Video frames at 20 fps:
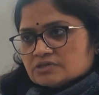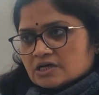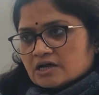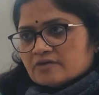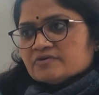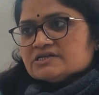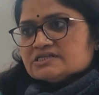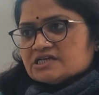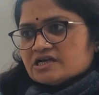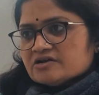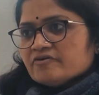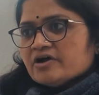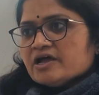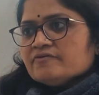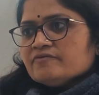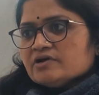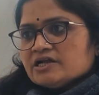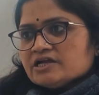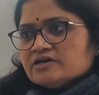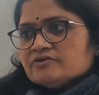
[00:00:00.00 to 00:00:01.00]
our
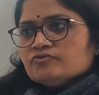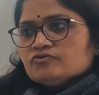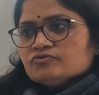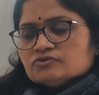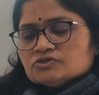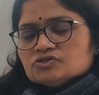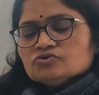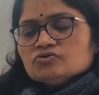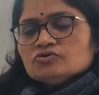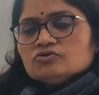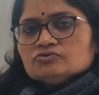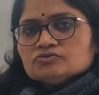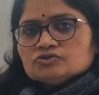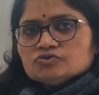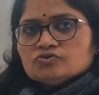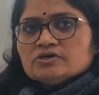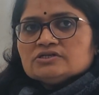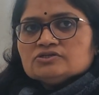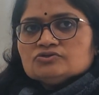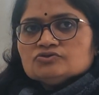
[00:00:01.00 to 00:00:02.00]
survival and
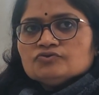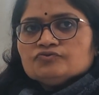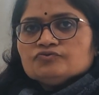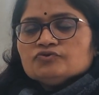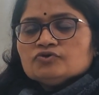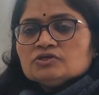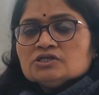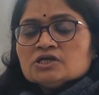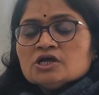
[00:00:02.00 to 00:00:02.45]
so and so forth.